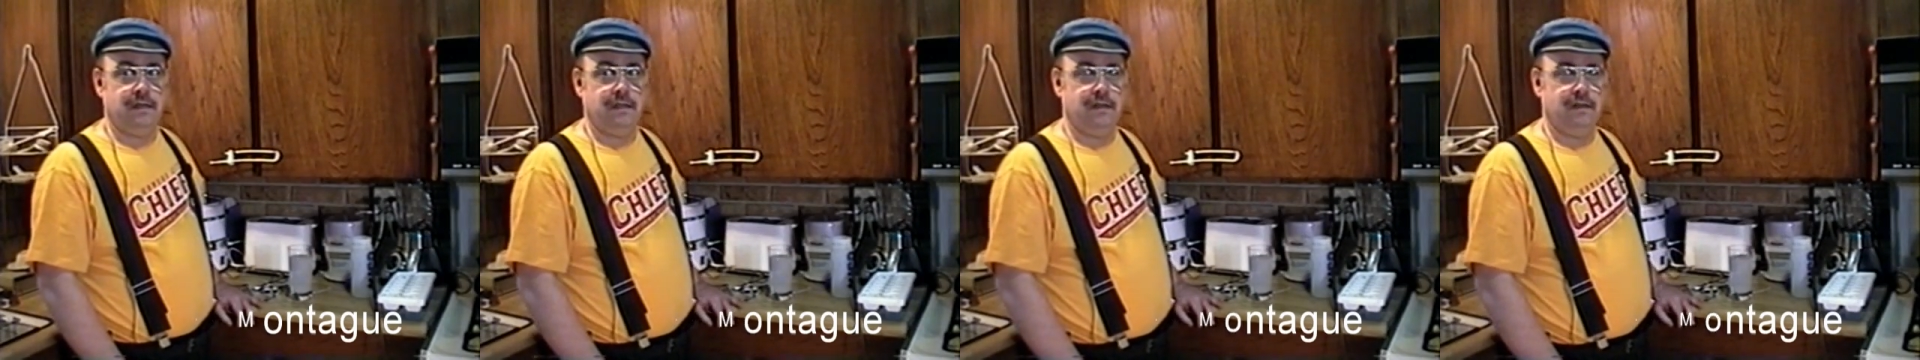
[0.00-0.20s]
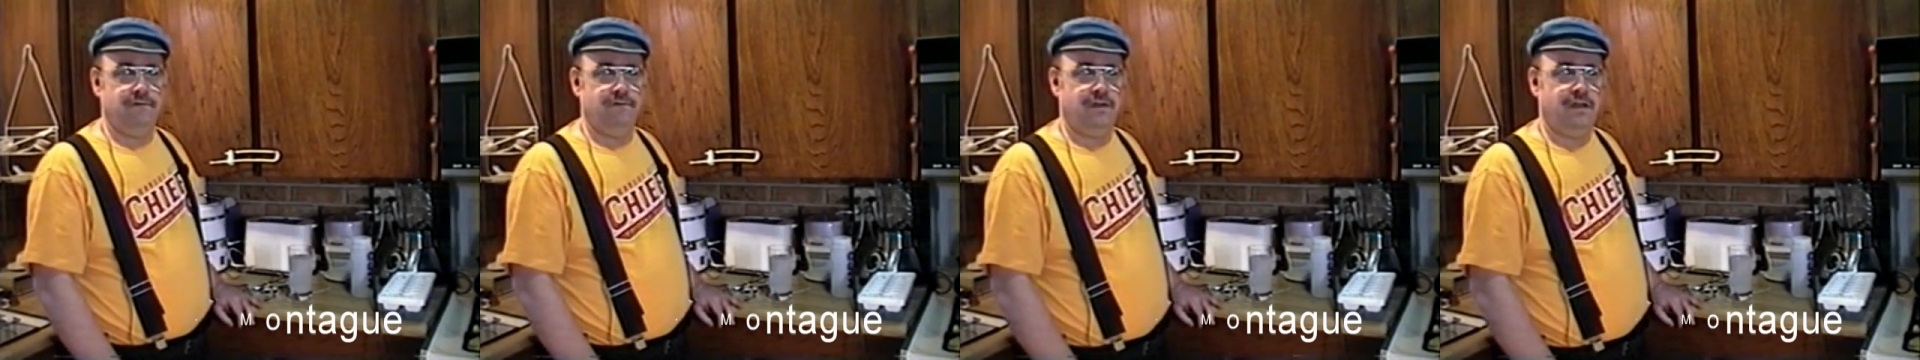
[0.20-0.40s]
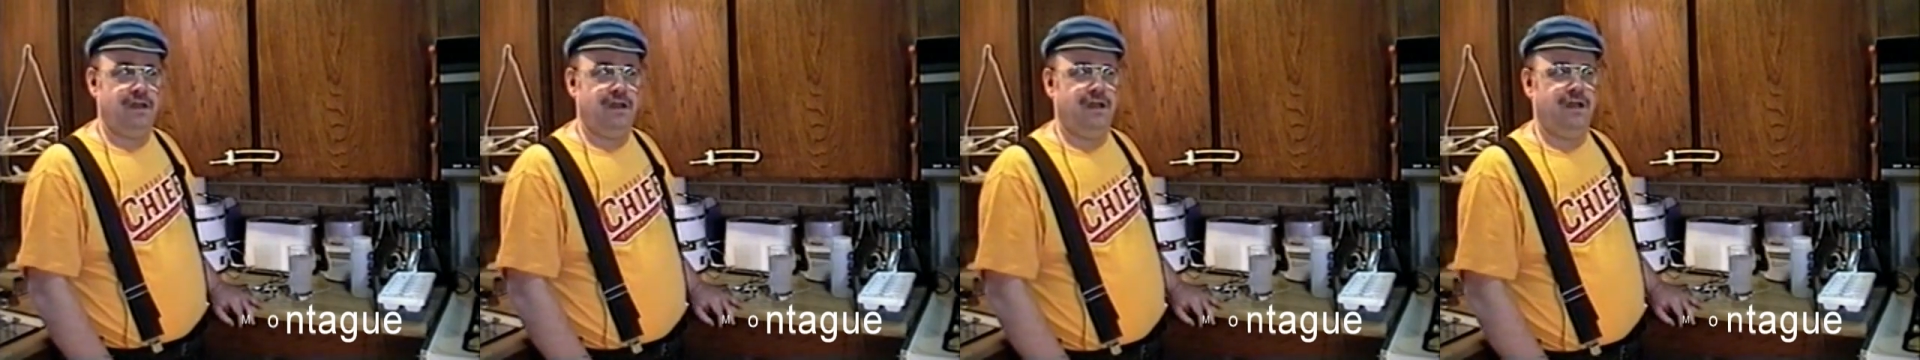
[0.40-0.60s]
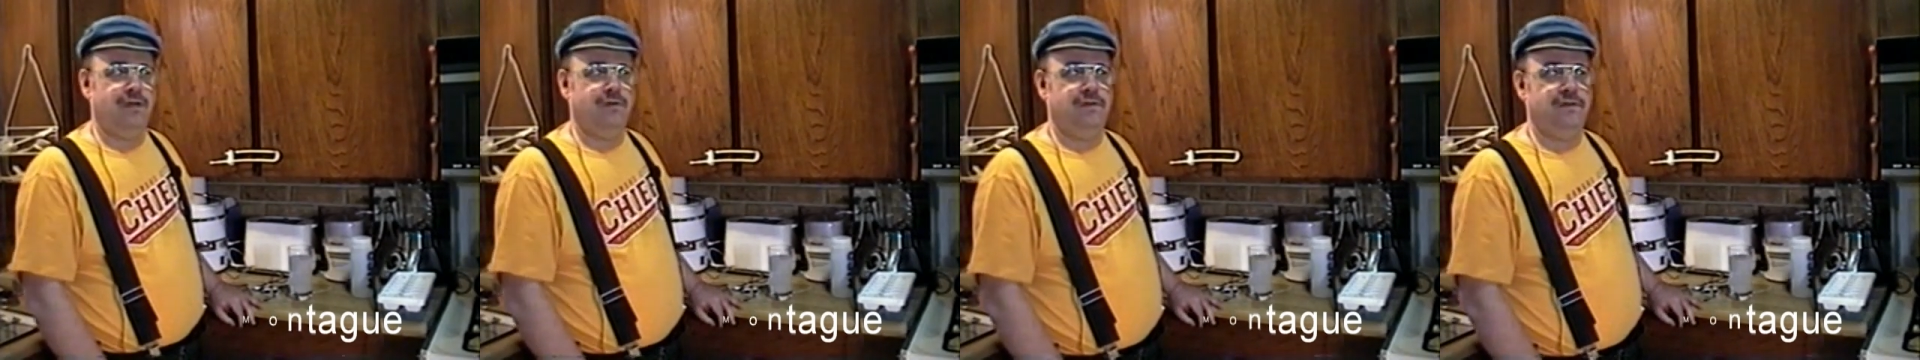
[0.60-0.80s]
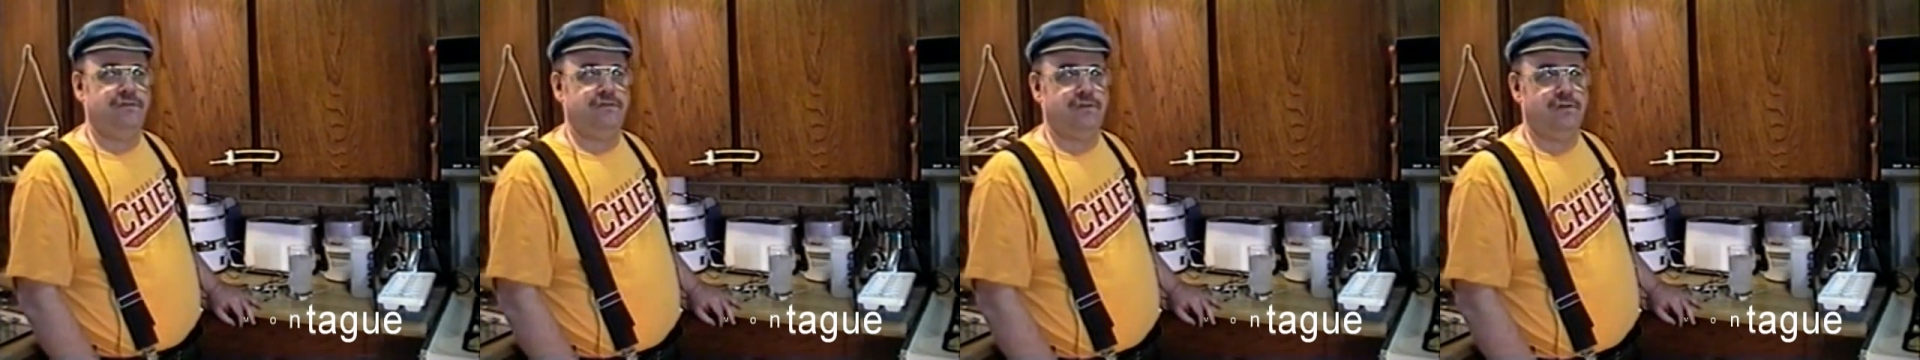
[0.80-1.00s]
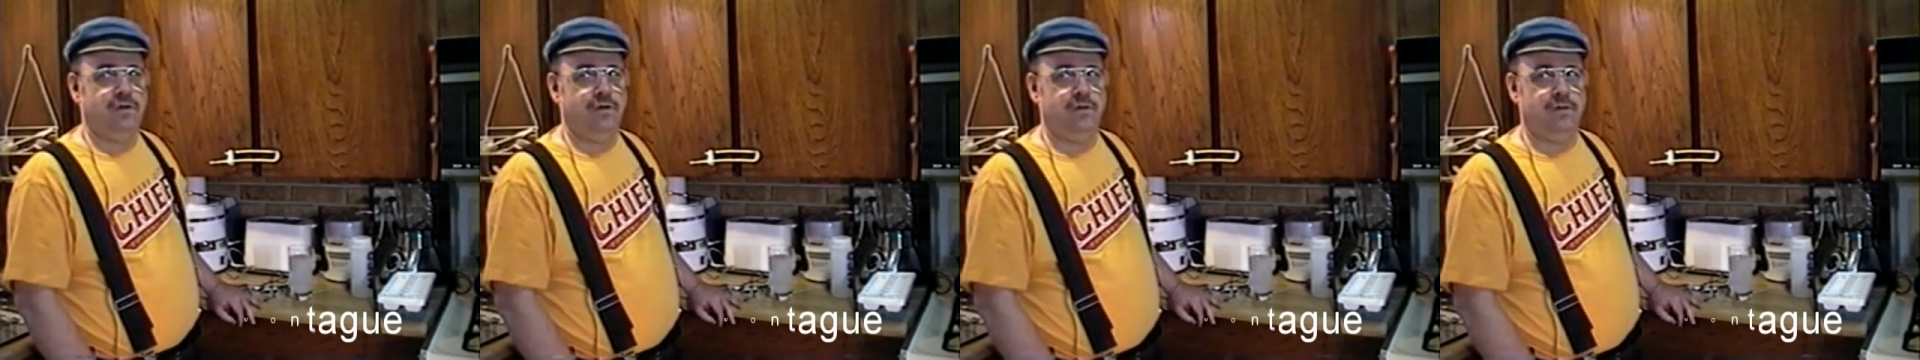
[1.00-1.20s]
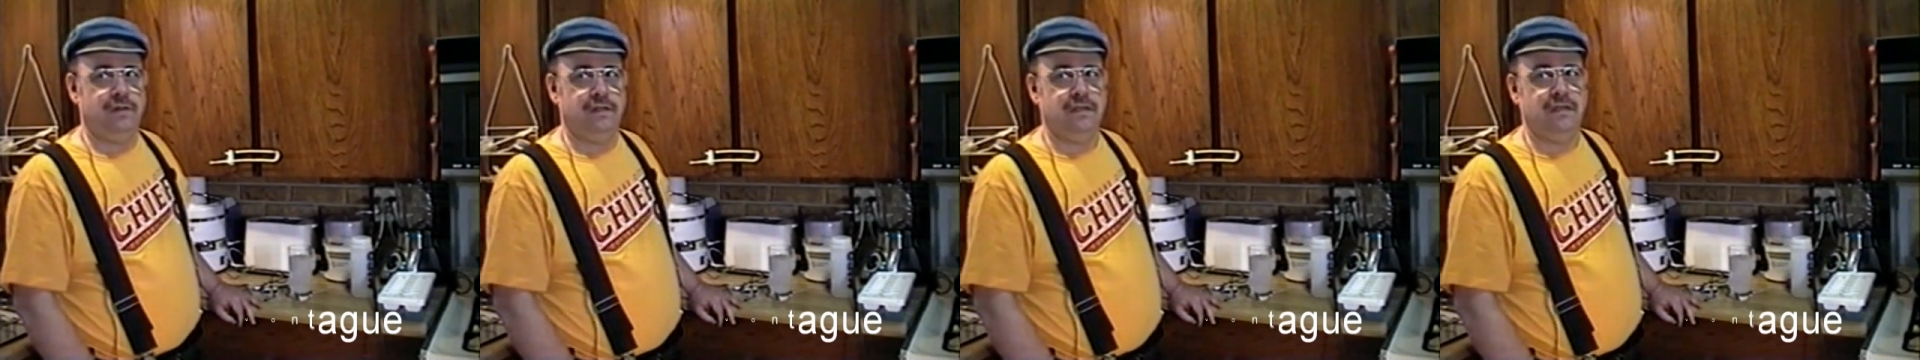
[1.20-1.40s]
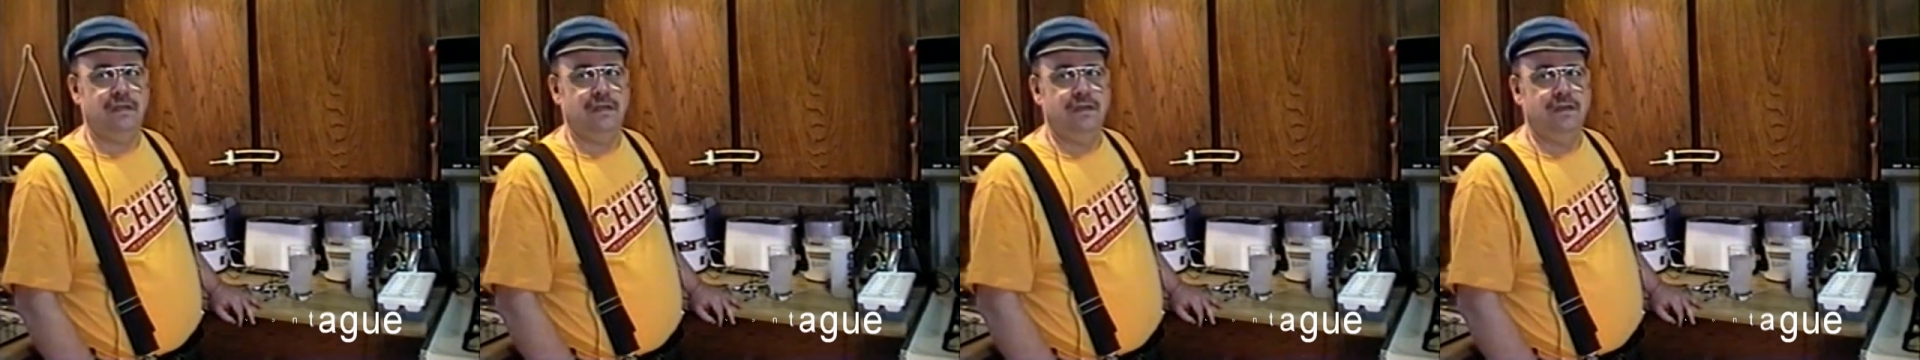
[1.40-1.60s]
And very
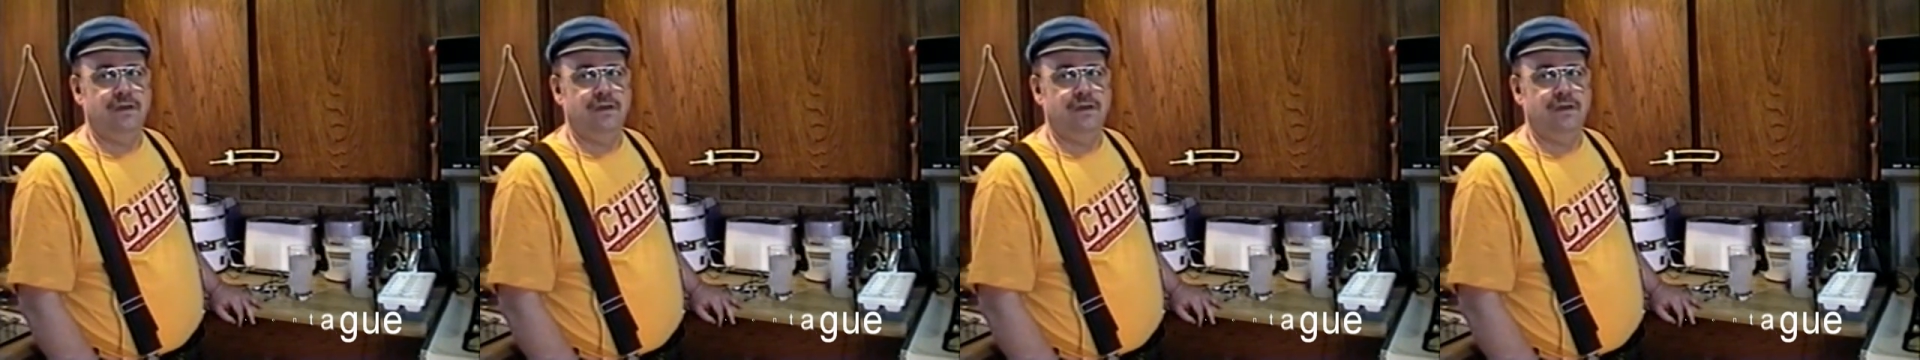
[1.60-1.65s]
slowly,